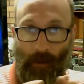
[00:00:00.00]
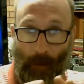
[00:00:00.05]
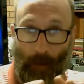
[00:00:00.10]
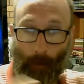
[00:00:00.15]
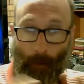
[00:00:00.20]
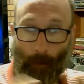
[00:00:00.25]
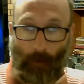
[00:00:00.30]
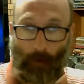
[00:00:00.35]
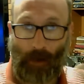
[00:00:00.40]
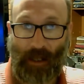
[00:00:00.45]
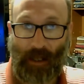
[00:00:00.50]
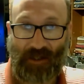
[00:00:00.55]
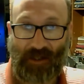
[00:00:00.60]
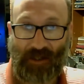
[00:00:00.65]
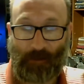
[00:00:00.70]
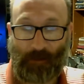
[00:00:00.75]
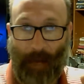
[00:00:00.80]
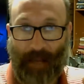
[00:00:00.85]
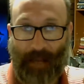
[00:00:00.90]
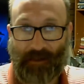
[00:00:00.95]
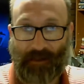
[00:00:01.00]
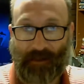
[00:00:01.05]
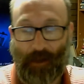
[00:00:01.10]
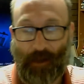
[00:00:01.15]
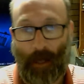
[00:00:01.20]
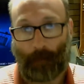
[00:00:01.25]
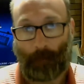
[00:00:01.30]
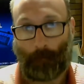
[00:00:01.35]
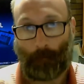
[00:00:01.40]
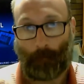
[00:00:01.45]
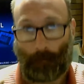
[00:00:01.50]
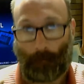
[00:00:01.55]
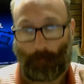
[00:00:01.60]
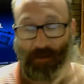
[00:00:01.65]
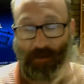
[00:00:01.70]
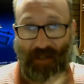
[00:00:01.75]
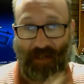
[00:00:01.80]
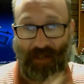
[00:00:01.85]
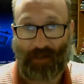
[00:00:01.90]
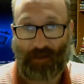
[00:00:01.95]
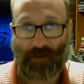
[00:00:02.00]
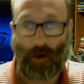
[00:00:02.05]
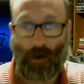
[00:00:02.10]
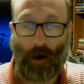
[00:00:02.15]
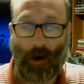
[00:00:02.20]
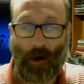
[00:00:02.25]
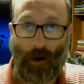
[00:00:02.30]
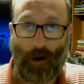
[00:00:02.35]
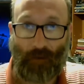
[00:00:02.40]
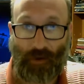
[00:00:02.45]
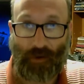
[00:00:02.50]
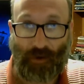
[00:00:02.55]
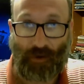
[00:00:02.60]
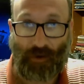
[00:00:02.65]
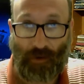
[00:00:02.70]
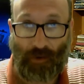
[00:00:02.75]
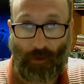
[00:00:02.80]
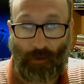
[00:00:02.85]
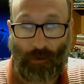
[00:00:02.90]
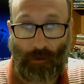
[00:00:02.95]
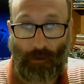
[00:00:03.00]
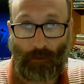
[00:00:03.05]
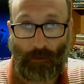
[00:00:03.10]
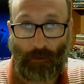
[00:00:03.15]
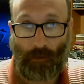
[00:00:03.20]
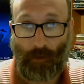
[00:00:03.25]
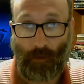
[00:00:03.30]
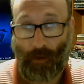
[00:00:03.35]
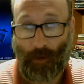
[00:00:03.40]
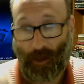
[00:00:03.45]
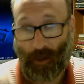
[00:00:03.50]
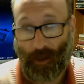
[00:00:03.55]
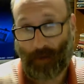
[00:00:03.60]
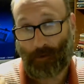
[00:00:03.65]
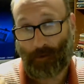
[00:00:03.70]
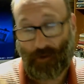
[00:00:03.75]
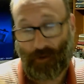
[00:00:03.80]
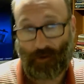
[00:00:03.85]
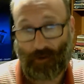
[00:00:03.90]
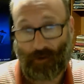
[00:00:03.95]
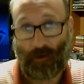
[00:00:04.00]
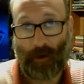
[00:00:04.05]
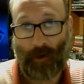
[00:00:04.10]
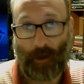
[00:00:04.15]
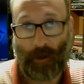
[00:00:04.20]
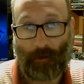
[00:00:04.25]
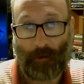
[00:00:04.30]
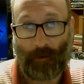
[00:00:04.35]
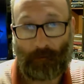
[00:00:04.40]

The mirror expands it and sends it over to the screen.